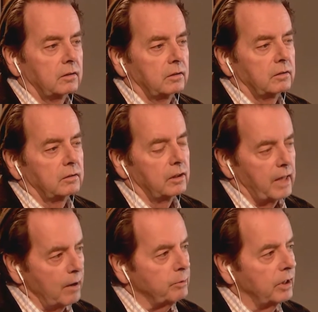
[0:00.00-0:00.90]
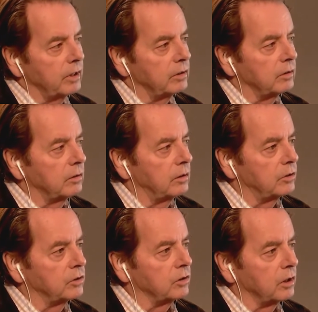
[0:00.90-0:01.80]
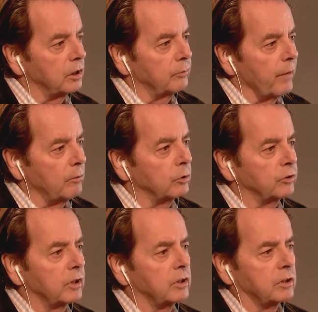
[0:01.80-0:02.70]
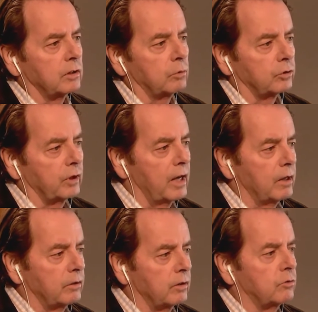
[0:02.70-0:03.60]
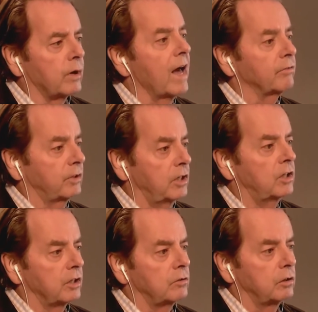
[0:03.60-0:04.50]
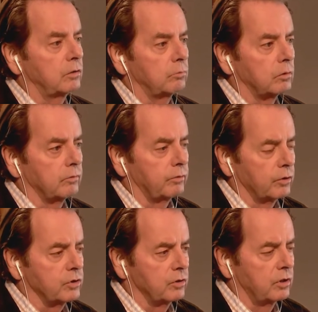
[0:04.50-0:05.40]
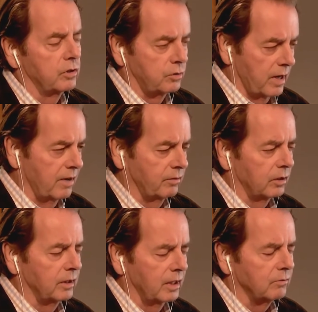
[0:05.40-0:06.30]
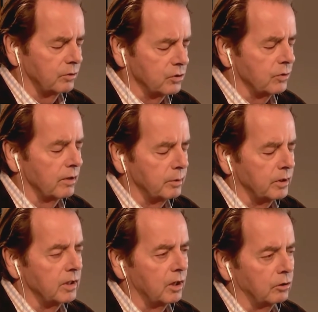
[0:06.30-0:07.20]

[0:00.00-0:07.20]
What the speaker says: adapting it. It's I will say it was the draft he did. Well, not first draft, but the ultimate